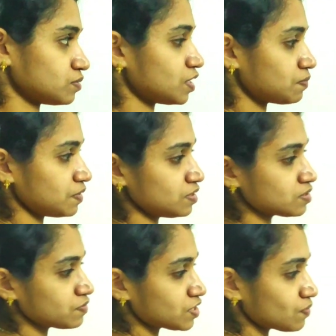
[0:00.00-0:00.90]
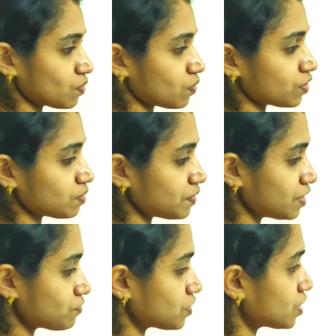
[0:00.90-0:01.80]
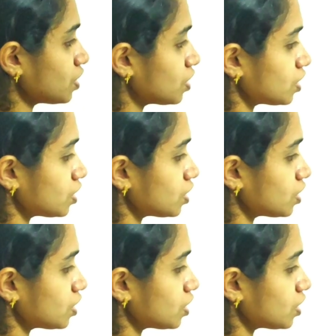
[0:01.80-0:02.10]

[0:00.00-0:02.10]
That means which have already middle finger.